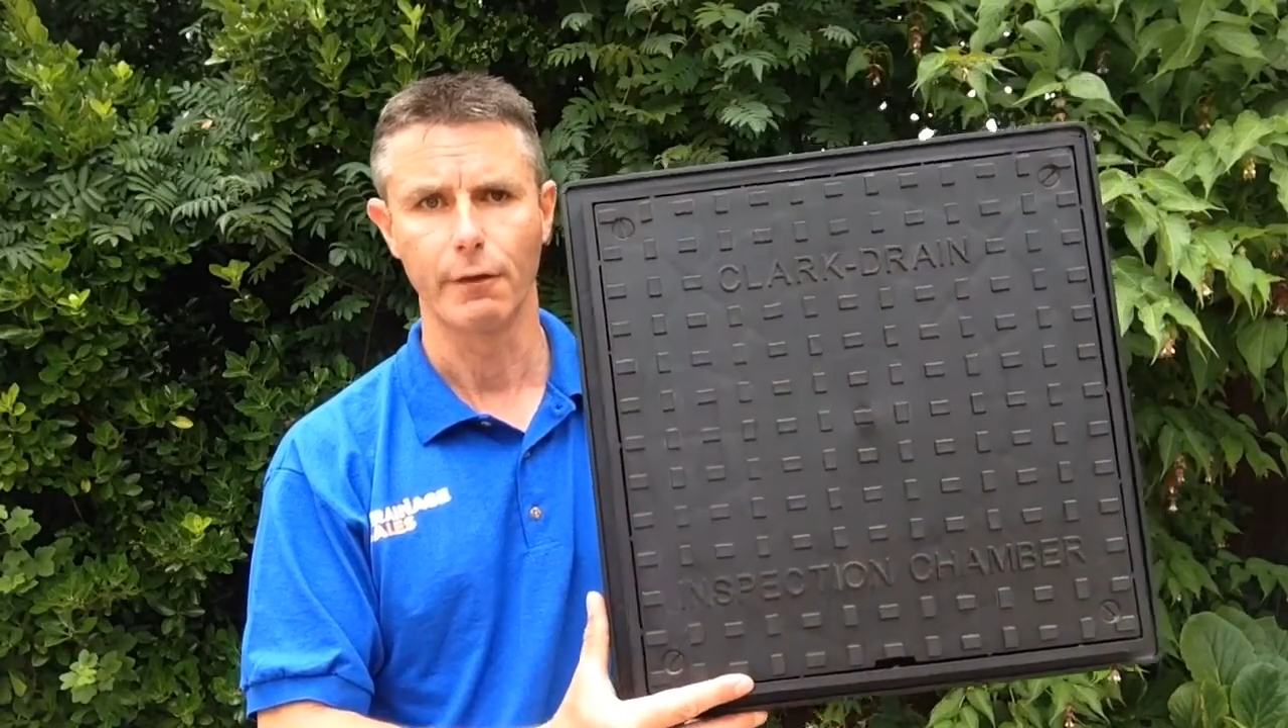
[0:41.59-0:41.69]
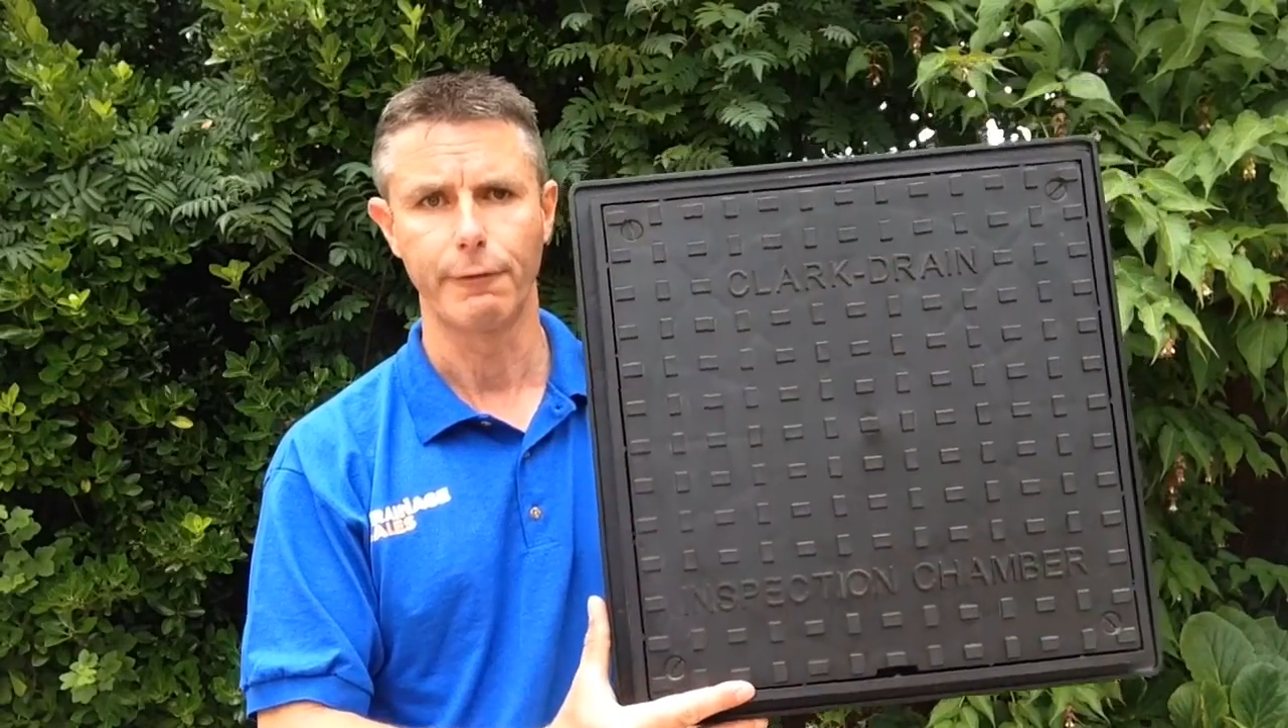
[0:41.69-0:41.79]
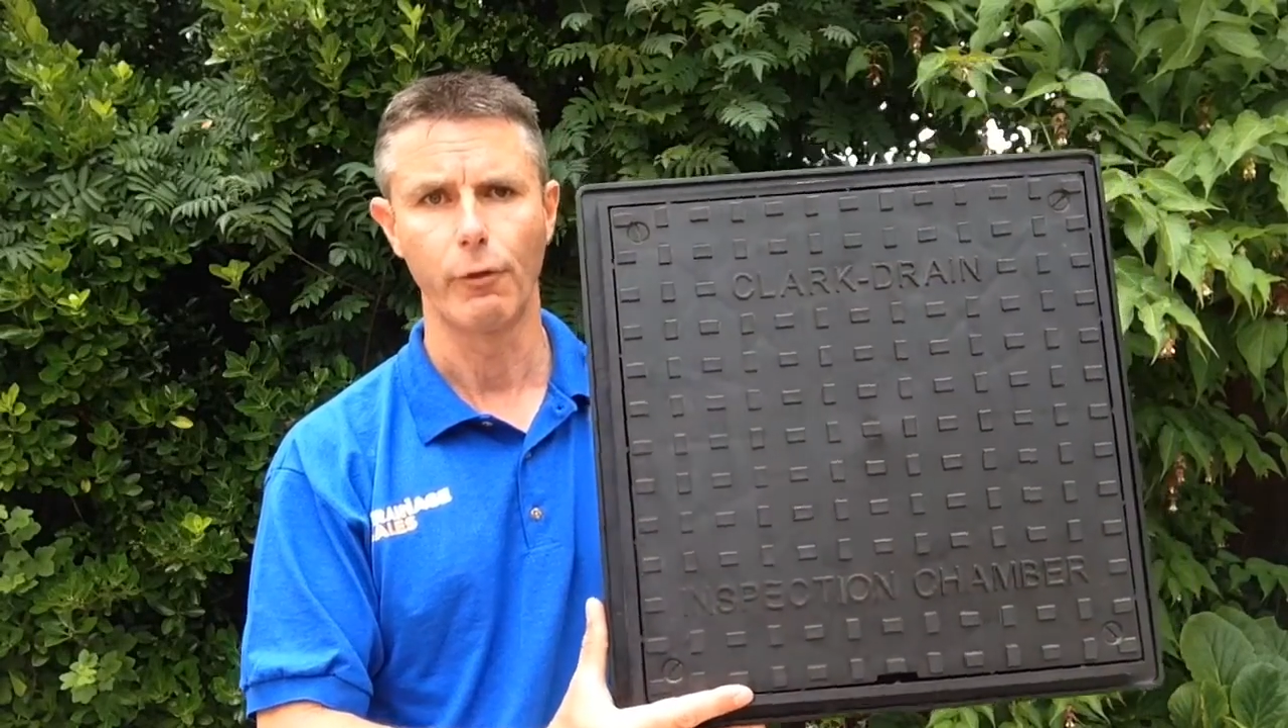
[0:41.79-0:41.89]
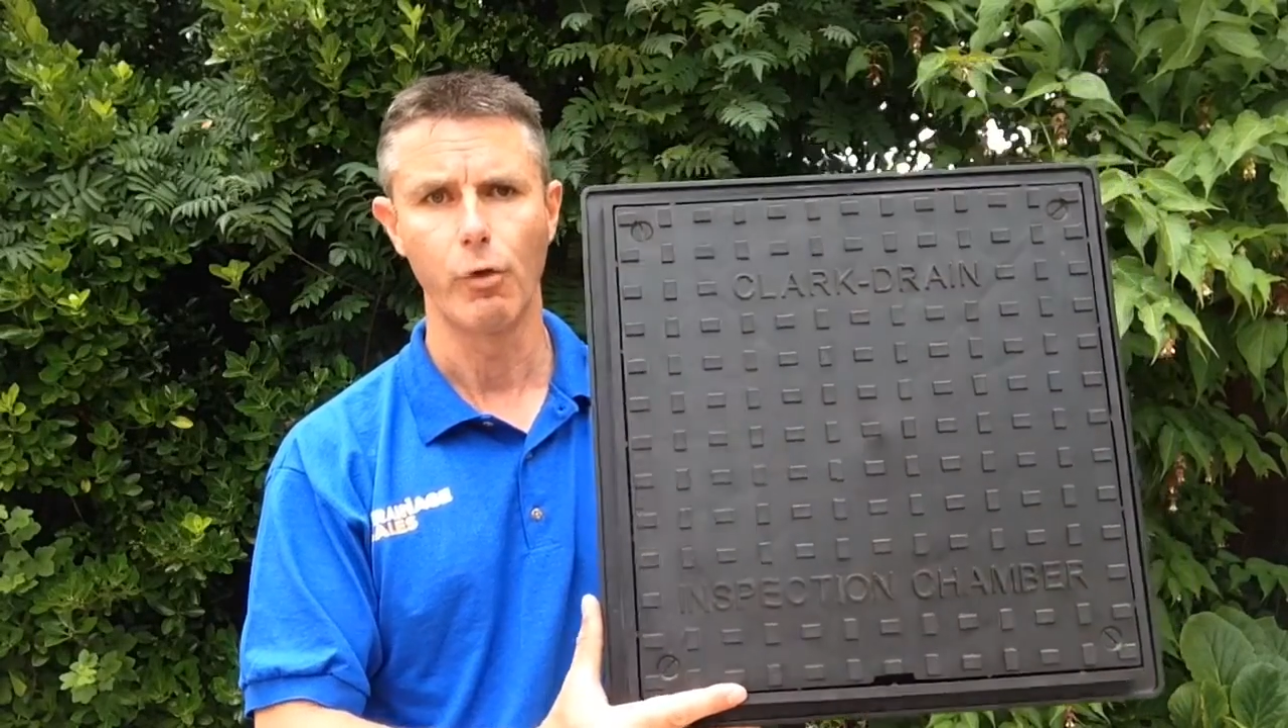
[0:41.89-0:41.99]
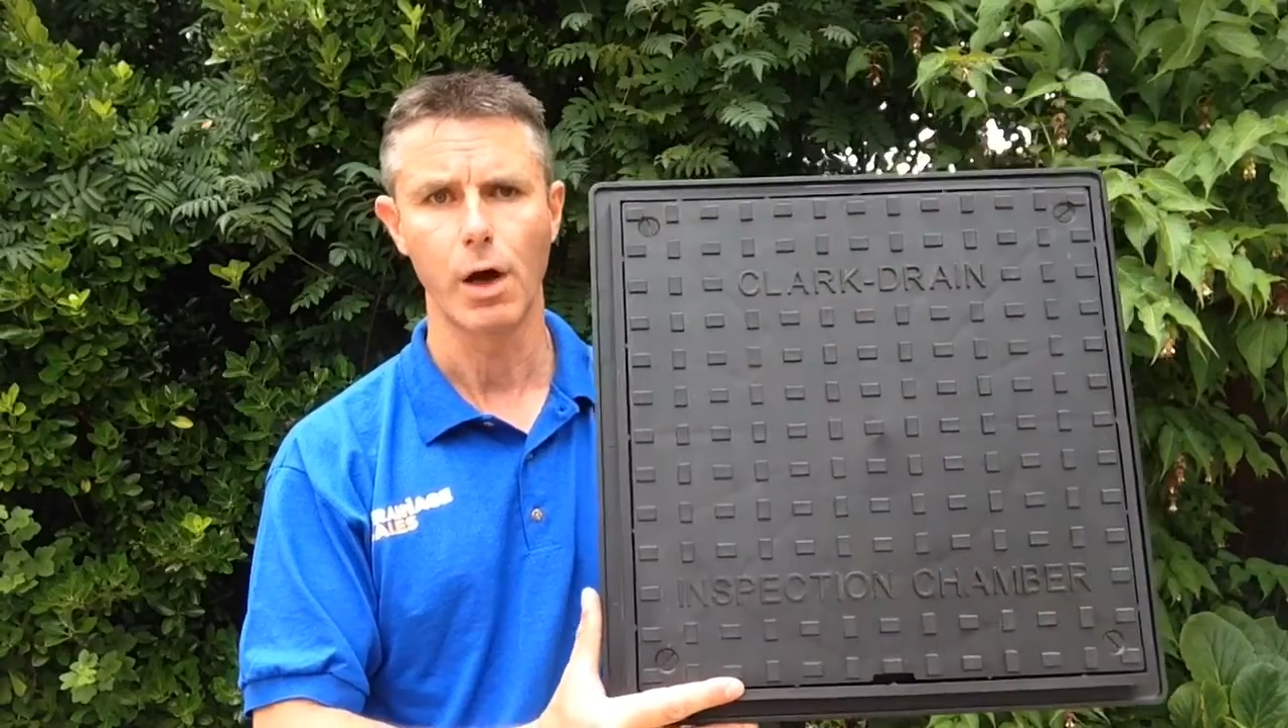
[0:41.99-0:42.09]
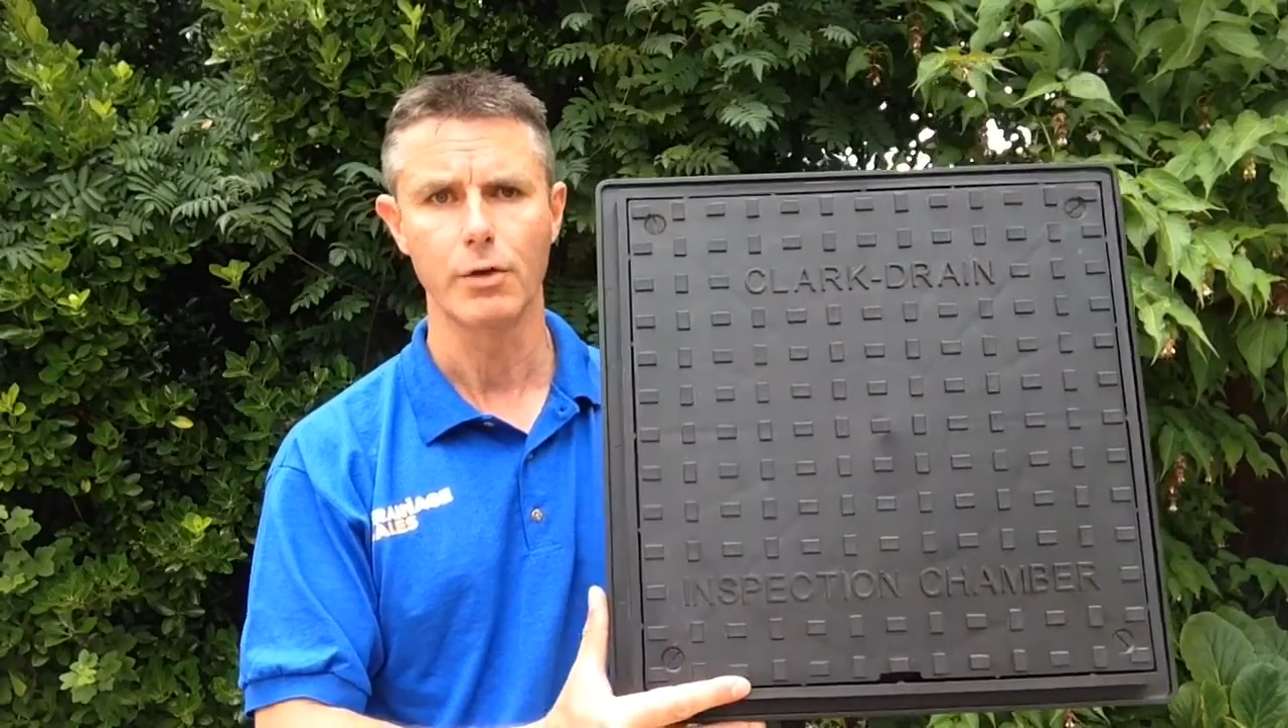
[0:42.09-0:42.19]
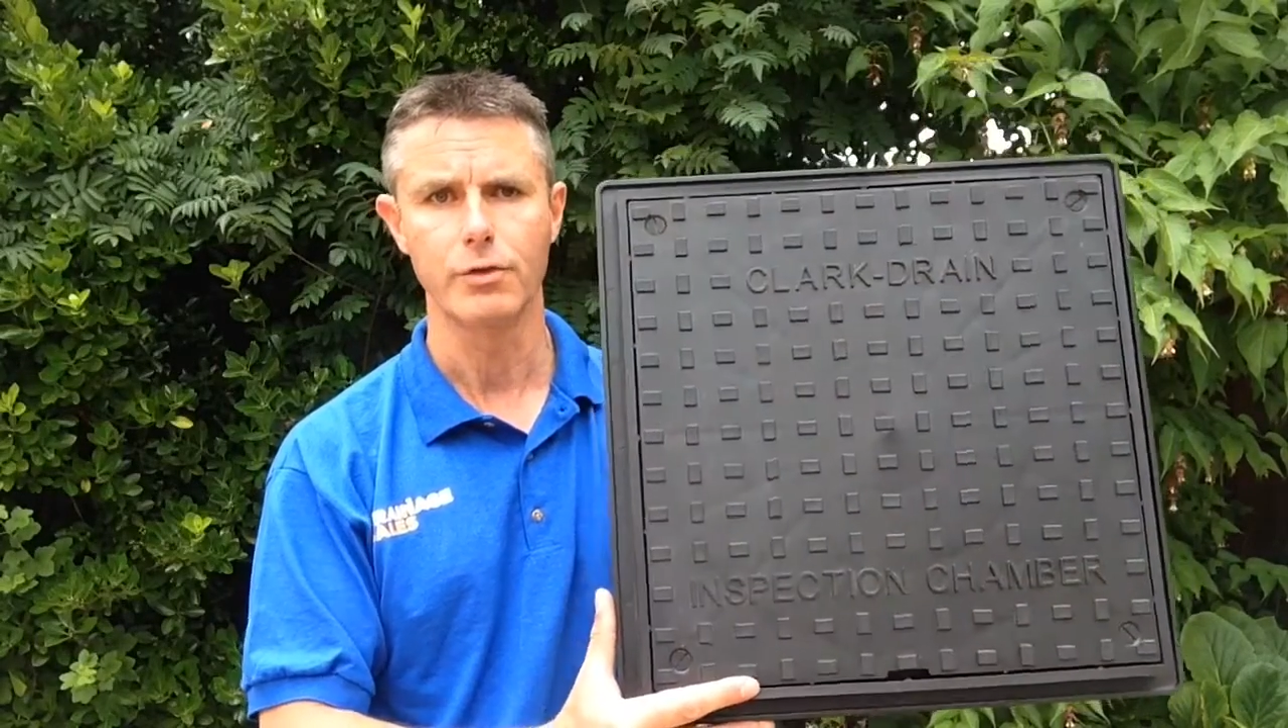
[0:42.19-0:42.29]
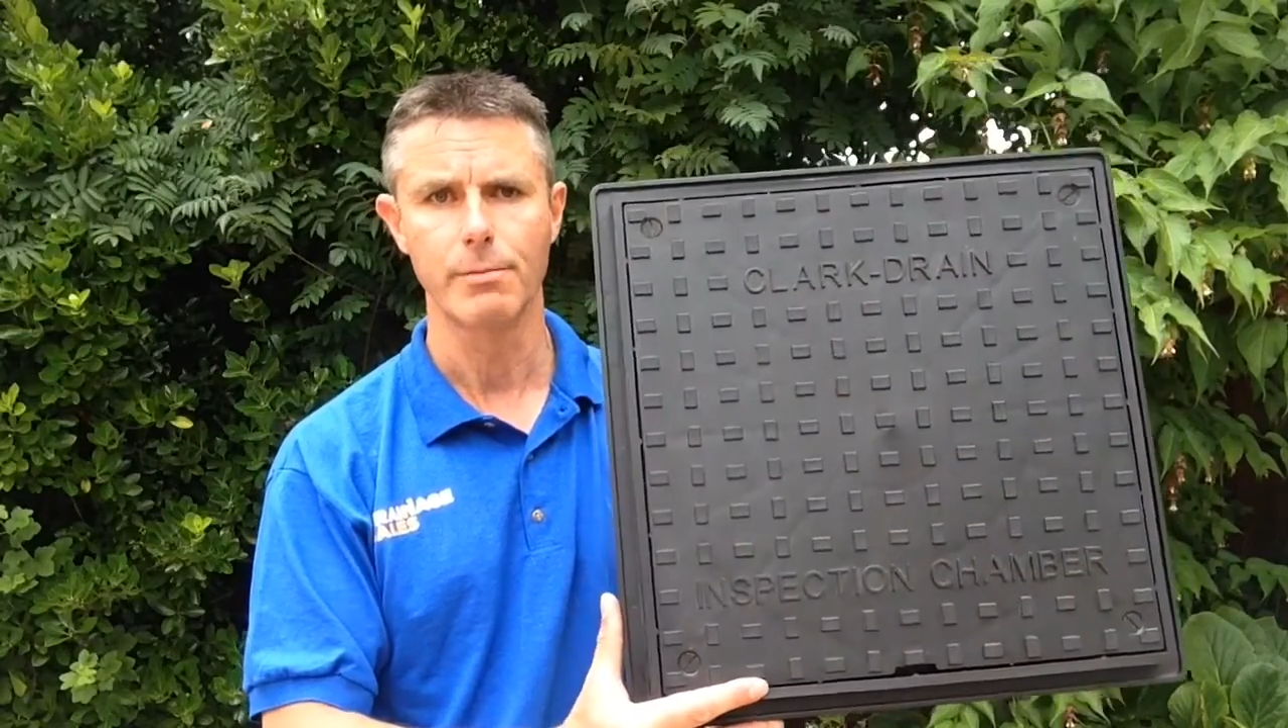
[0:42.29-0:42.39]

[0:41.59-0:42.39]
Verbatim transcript: 400